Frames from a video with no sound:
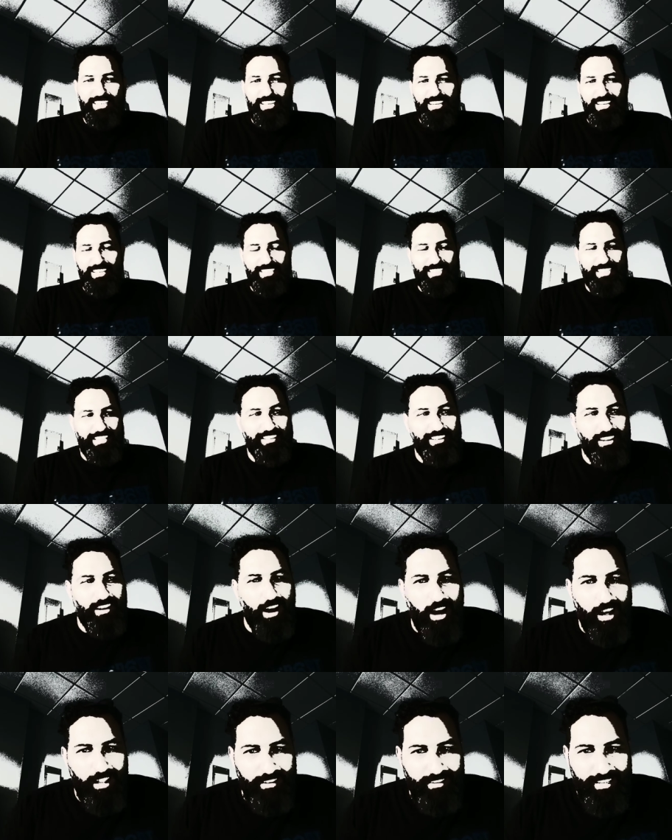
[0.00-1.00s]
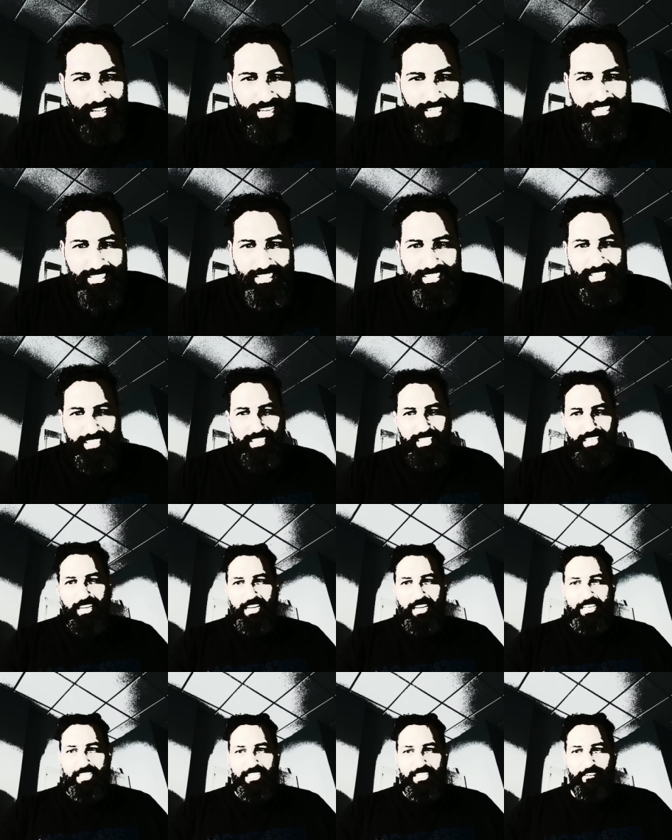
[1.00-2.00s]
the context
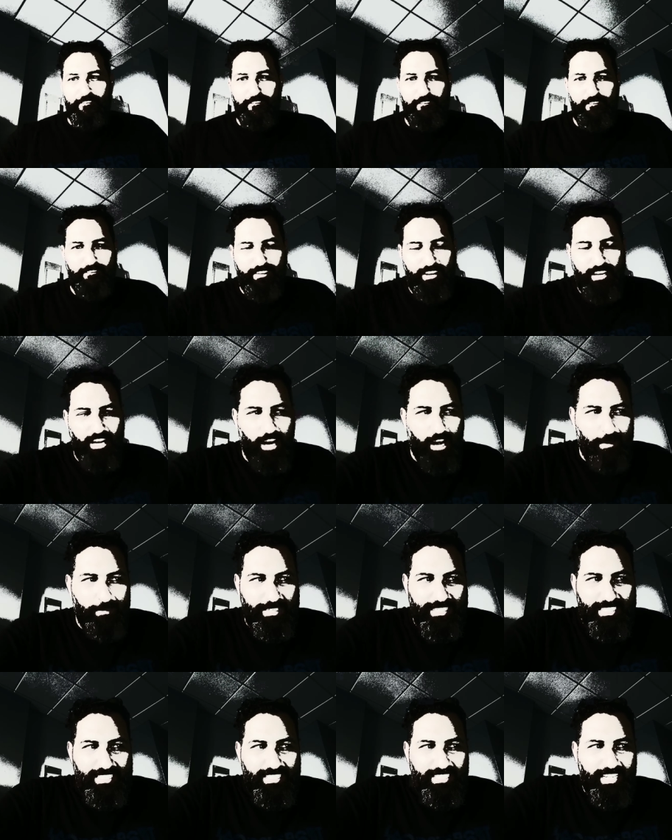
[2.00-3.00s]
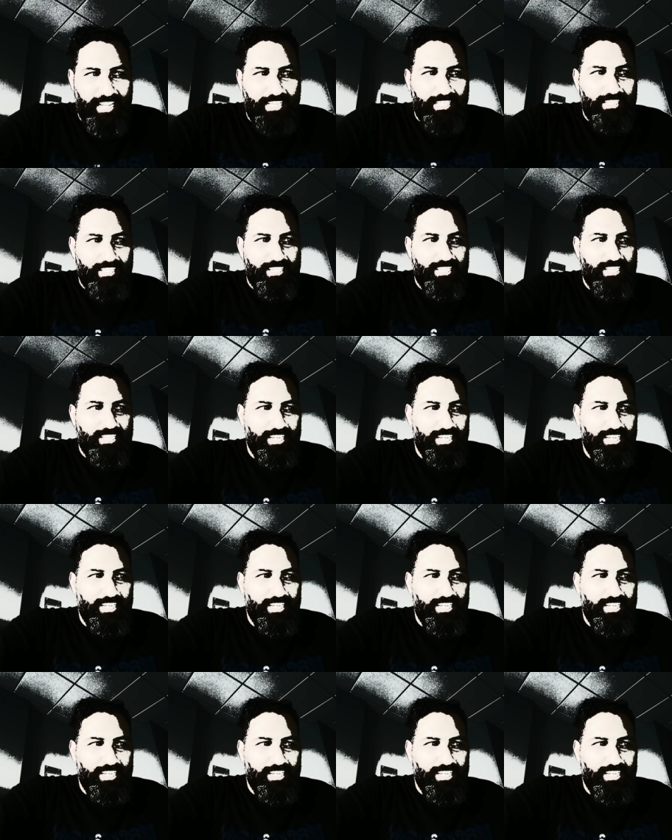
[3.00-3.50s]
is a common sense